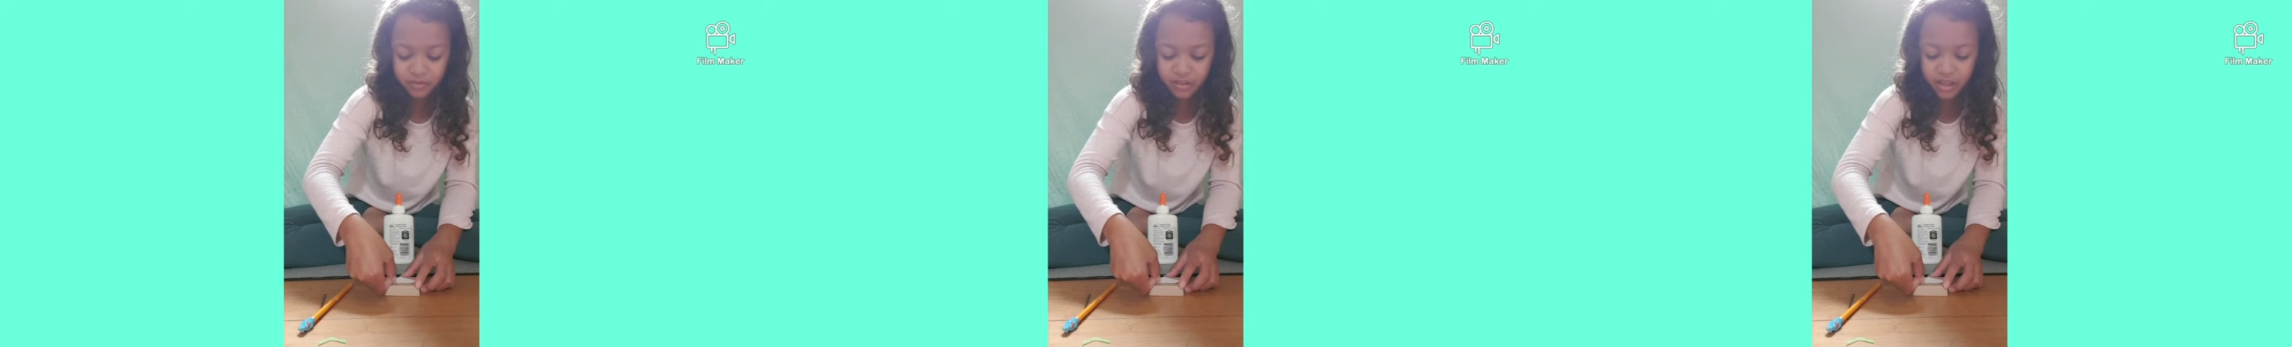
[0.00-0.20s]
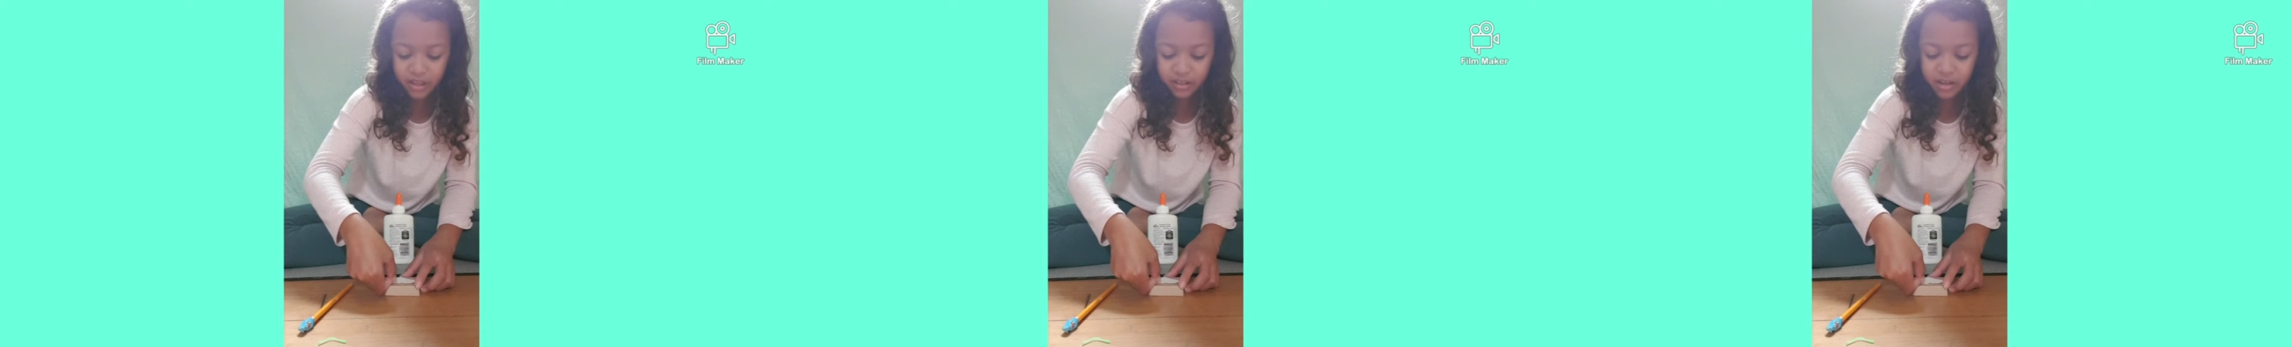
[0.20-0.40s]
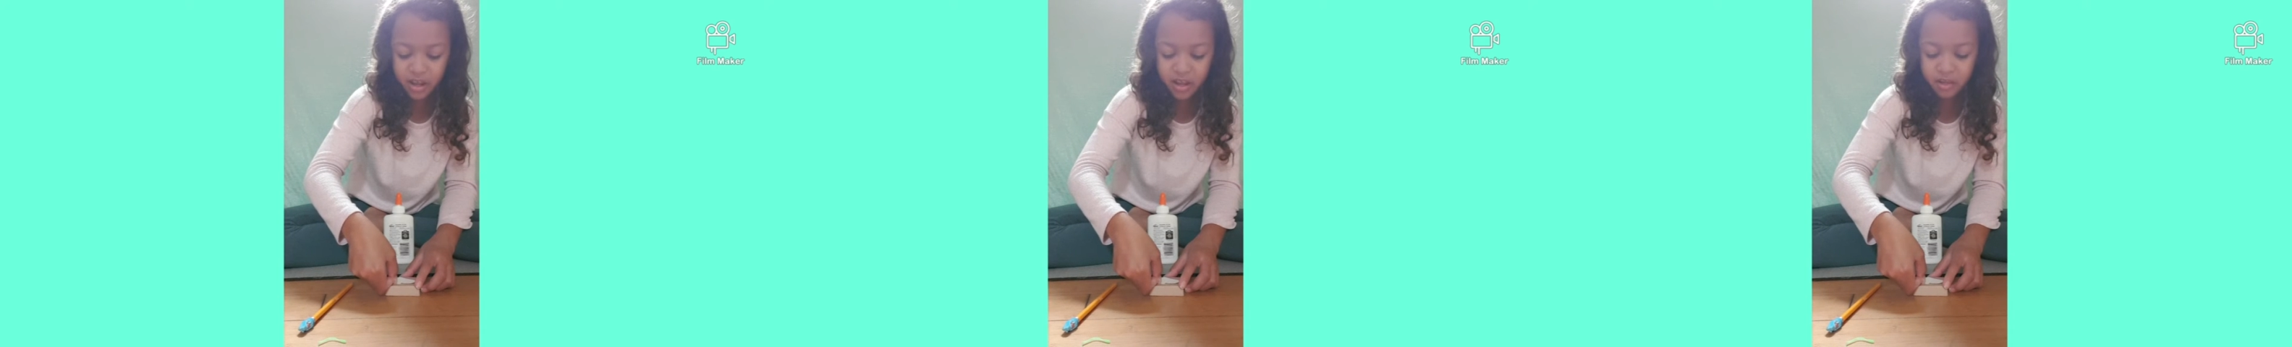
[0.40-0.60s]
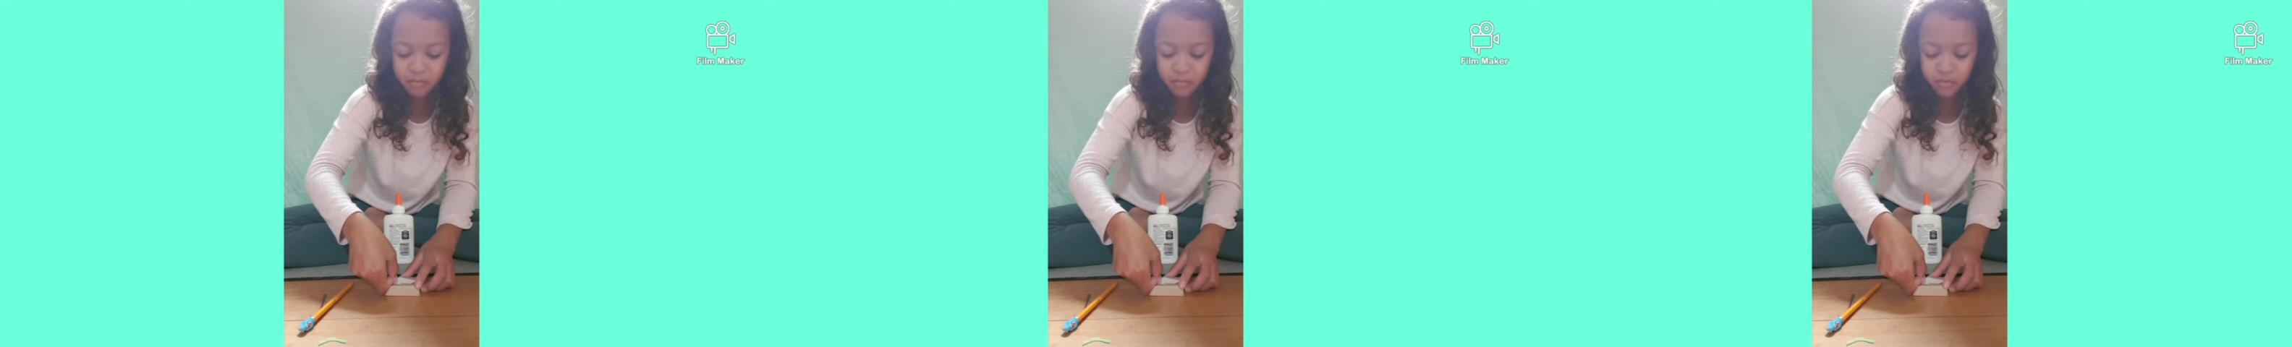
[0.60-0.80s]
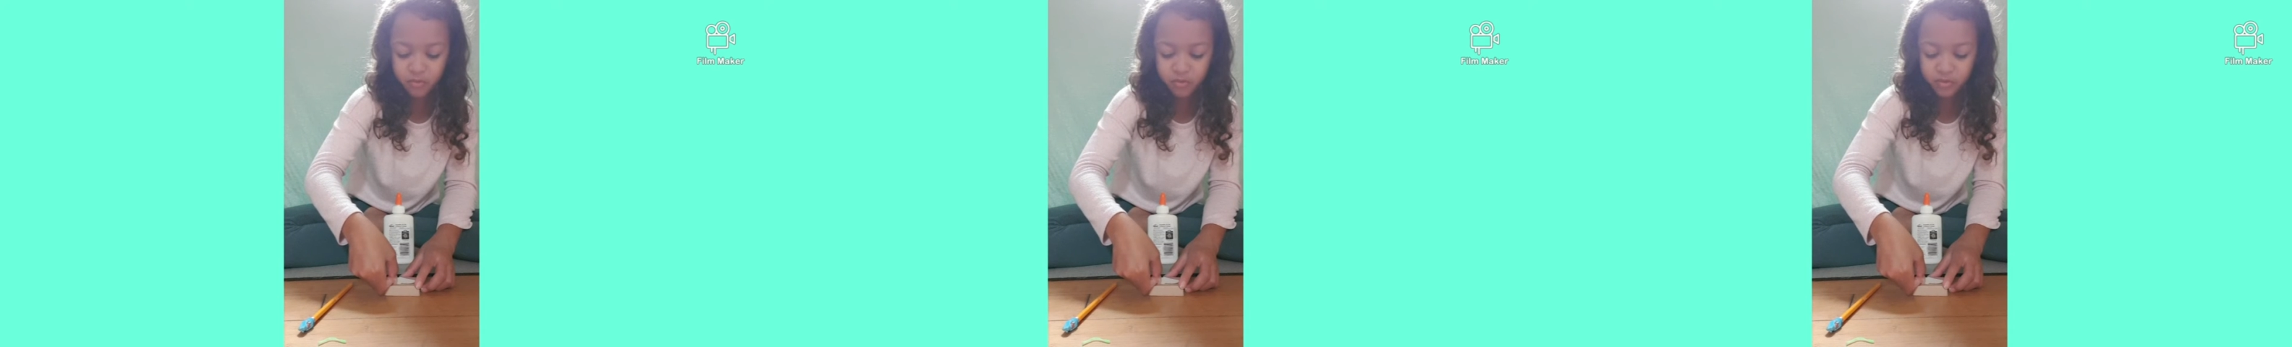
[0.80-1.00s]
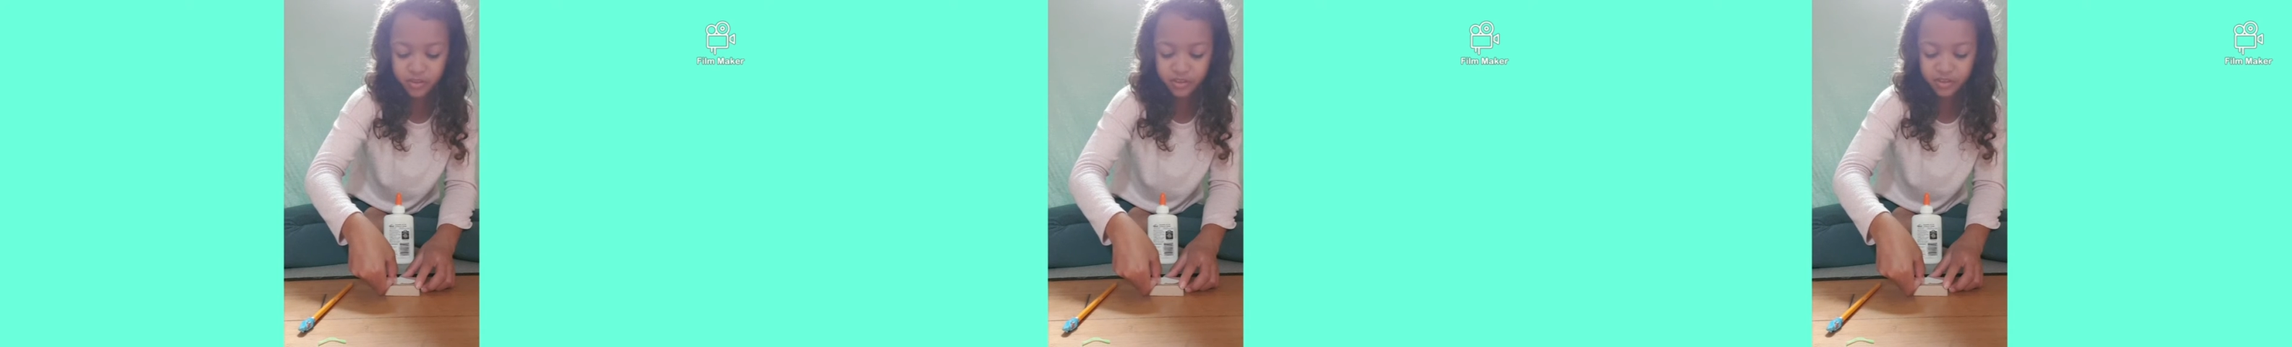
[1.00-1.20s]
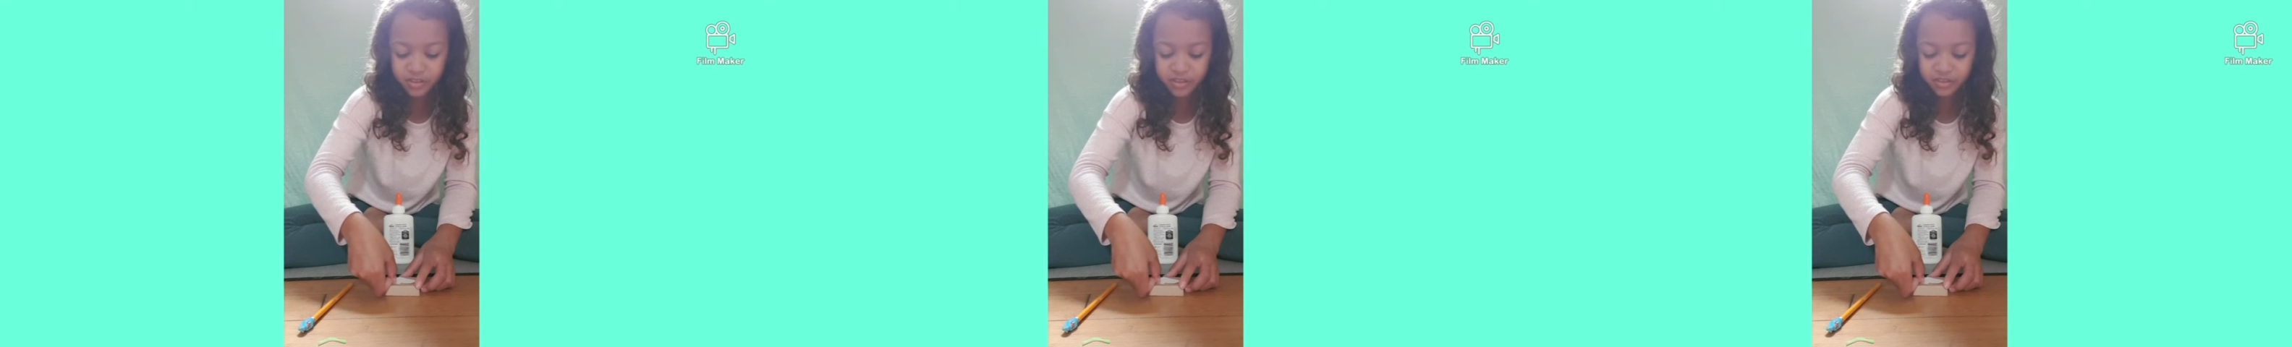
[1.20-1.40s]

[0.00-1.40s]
that name or just